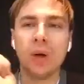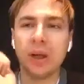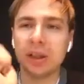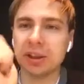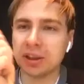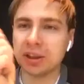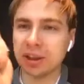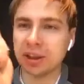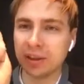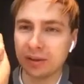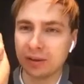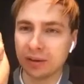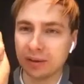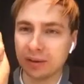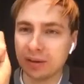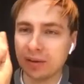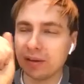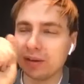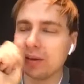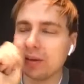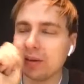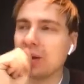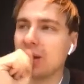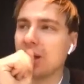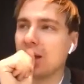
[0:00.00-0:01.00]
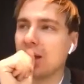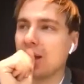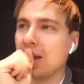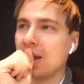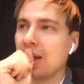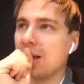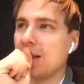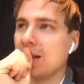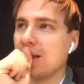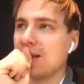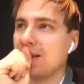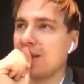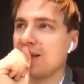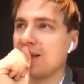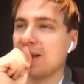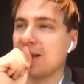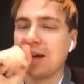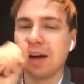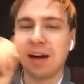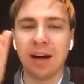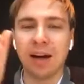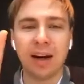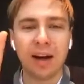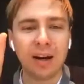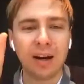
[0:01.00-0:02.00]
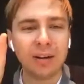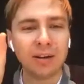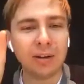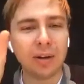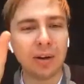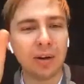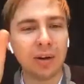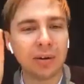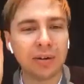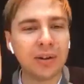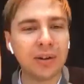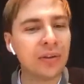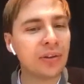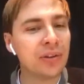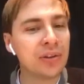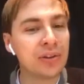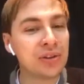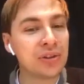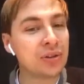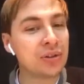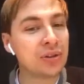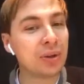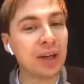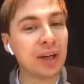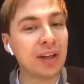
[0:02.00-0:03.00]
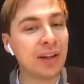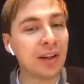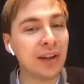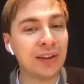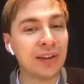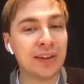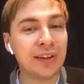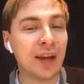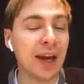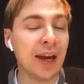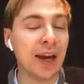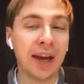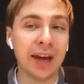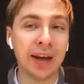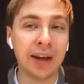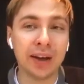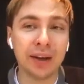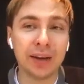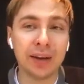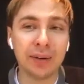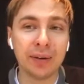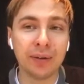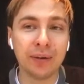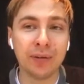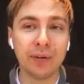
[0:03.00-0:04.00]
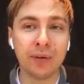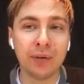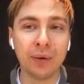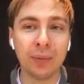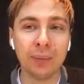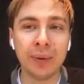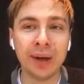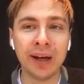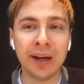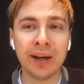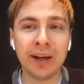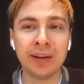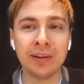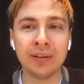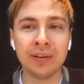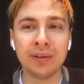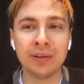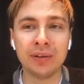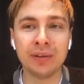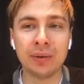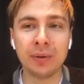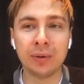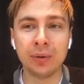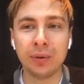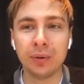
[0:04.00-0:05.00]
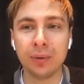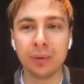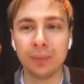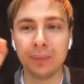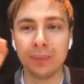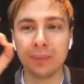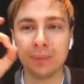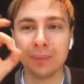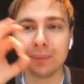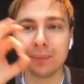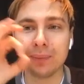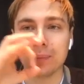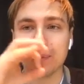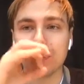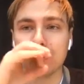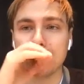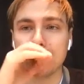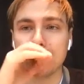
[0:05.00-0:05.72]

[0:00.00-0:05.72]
A question. How long does this training take for men to